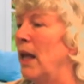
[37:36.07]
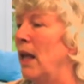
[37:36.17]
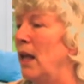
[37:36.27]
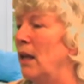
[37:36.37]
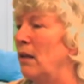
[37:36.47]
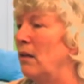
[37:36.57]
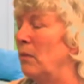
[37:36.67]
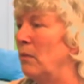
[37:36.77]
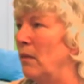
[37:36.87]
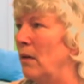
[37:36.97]
And,
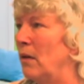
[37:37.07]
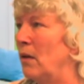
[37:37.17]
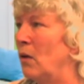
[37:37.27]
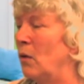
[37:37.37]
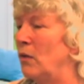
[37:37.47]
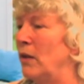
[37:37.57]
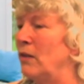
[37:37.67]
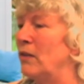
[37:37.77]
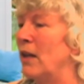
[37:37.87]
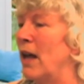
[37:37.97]
of course,
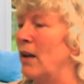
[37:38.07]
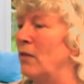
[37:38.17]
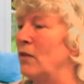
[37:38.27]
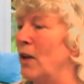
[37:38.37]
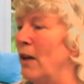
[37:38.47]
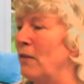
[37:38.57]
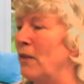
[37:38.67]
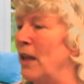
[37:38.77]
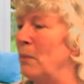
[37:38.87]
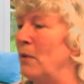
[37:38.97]
it's kind of tough
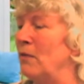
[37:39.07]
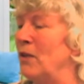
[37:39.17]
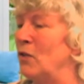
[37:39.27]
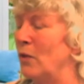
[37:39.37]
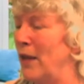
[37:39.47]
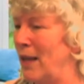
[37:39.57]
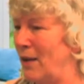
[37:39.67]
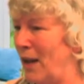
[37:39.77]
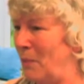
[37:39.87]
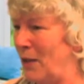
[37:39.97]
keeping a vigil that night,